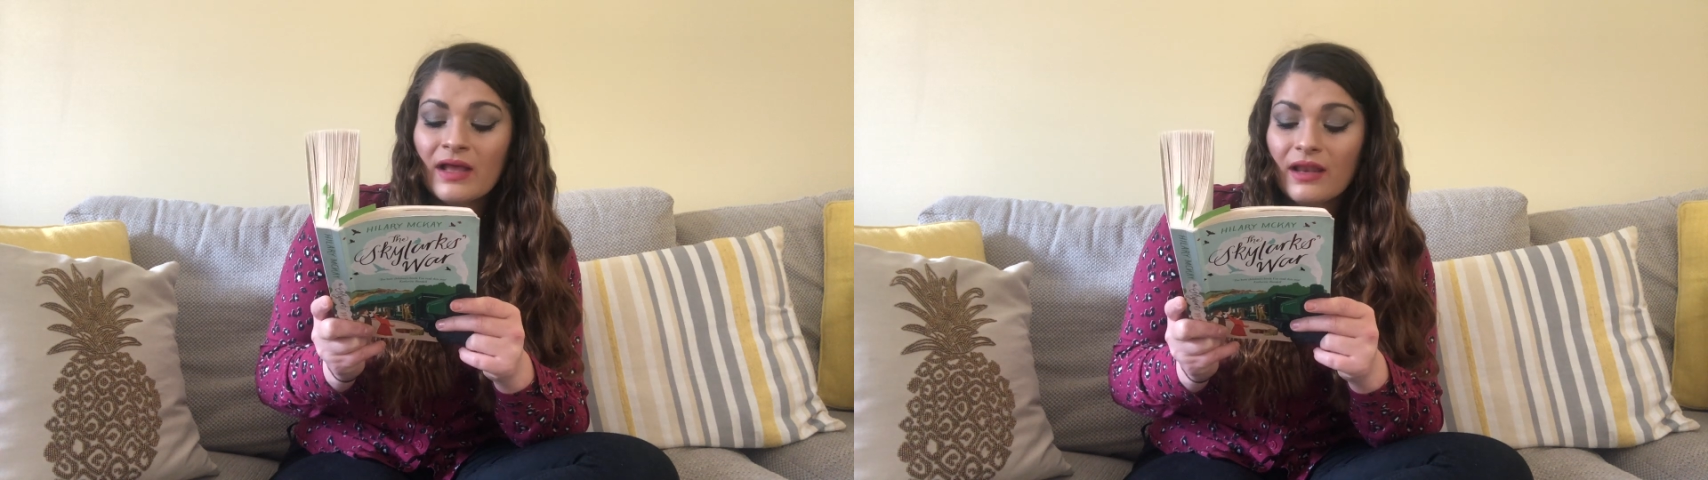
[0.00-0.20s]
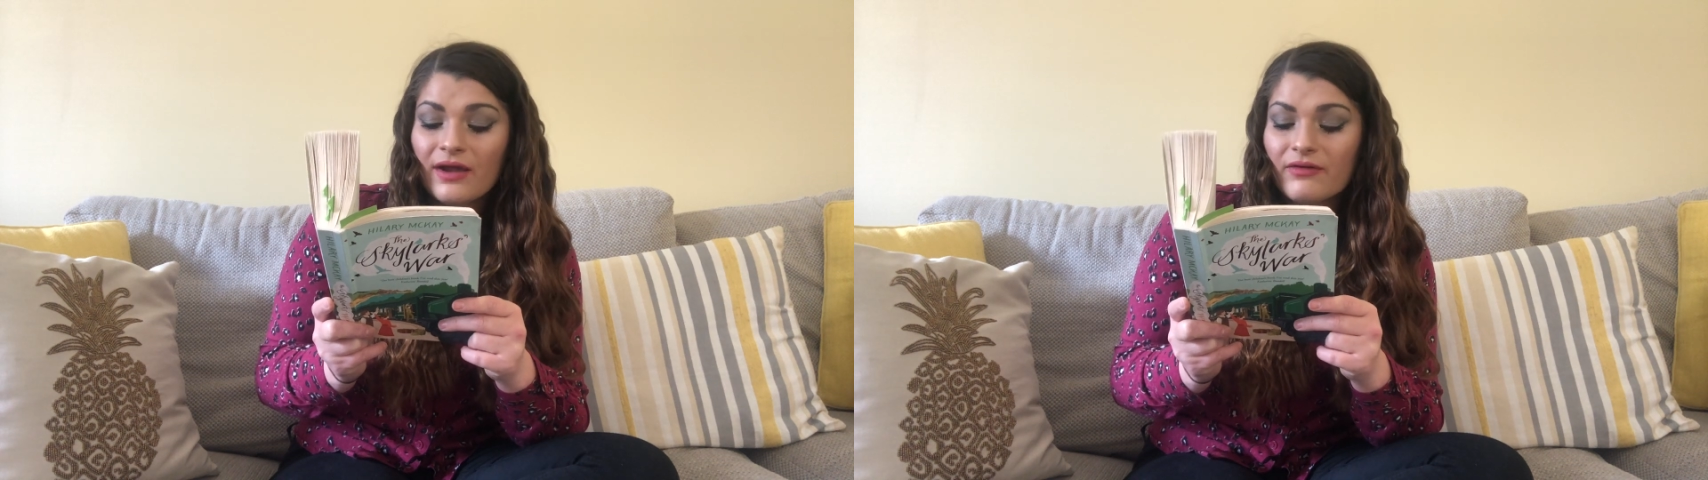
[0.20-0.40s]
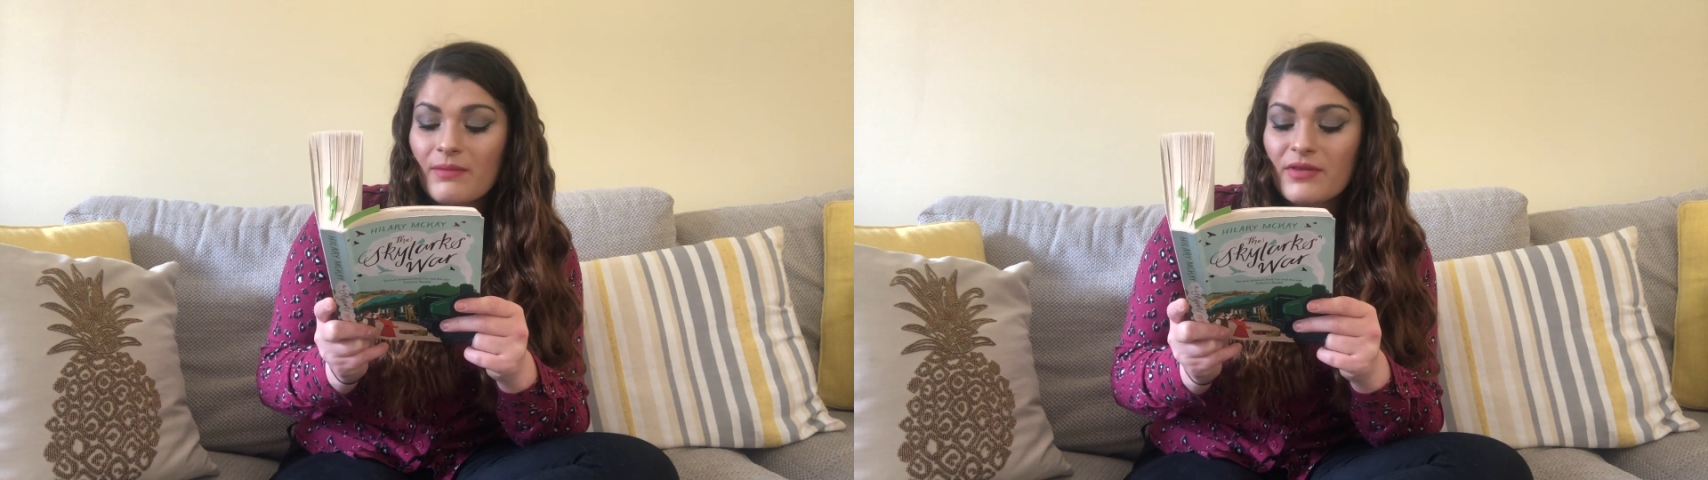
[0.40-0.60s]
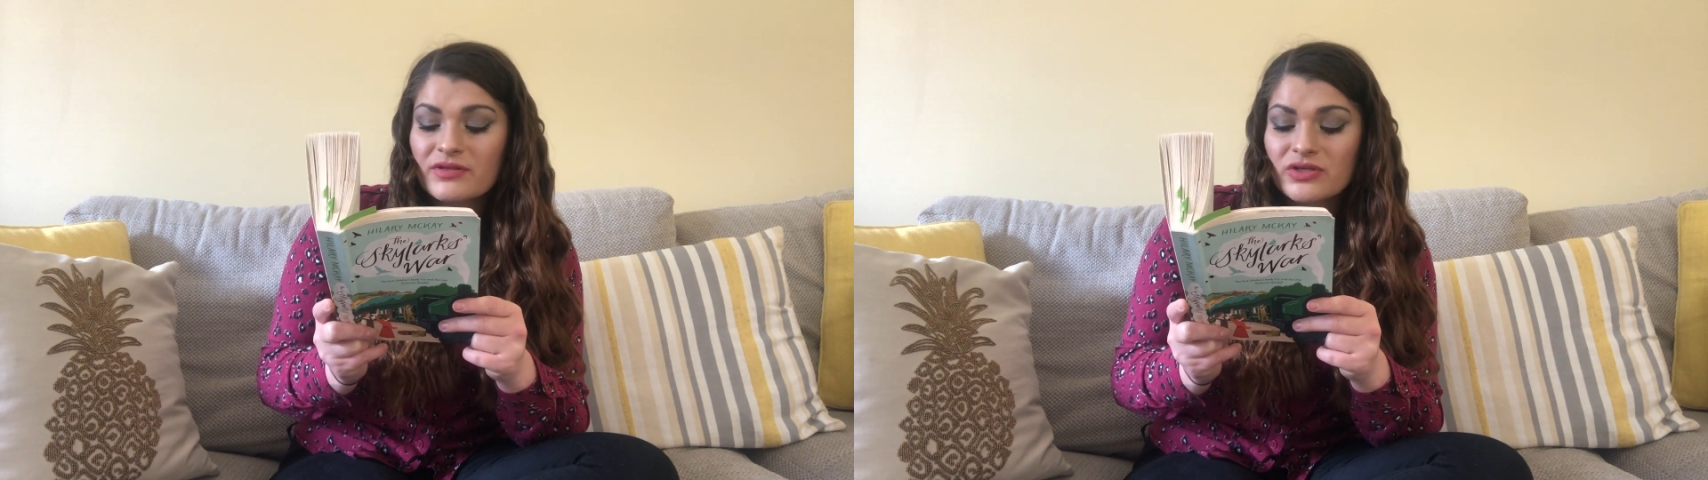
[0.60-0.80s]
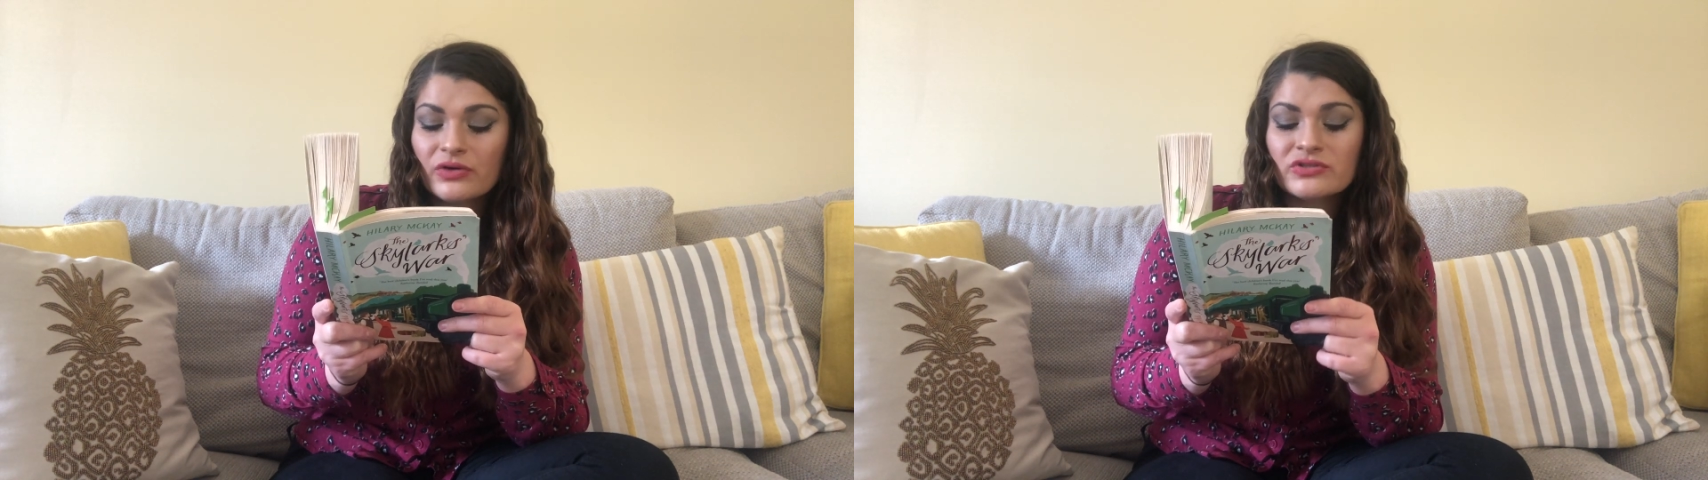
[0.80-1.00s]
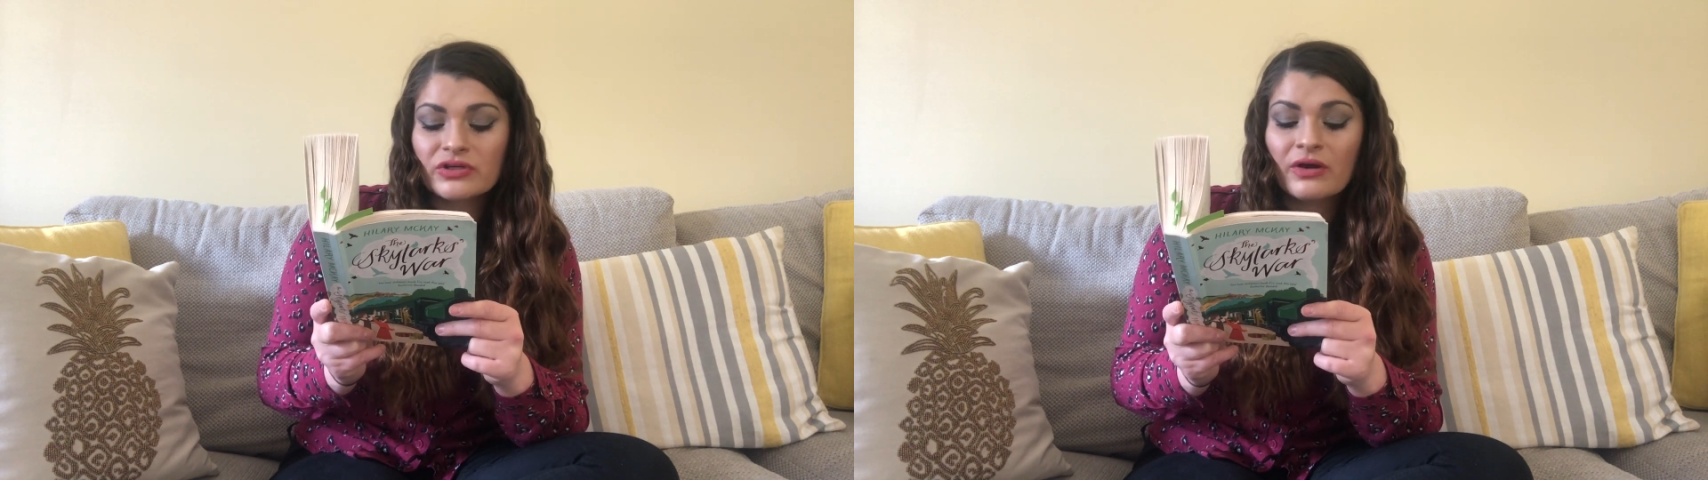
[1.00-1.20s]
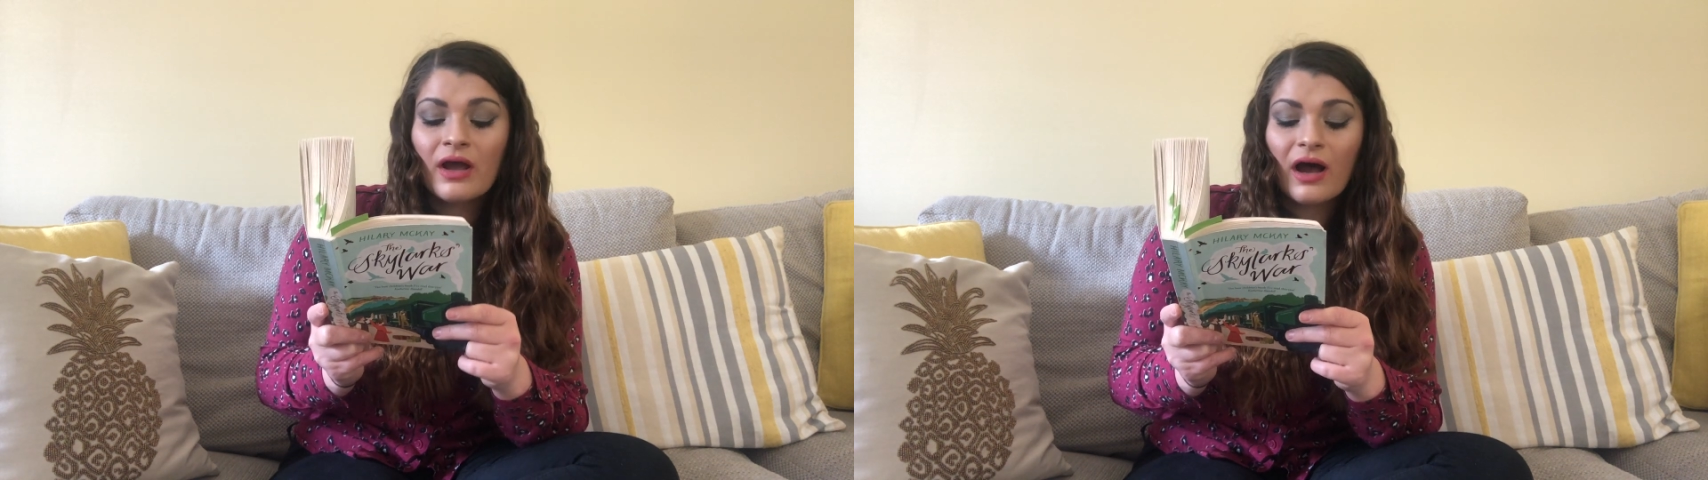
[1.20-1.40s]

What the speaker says: Like Grandmother told you.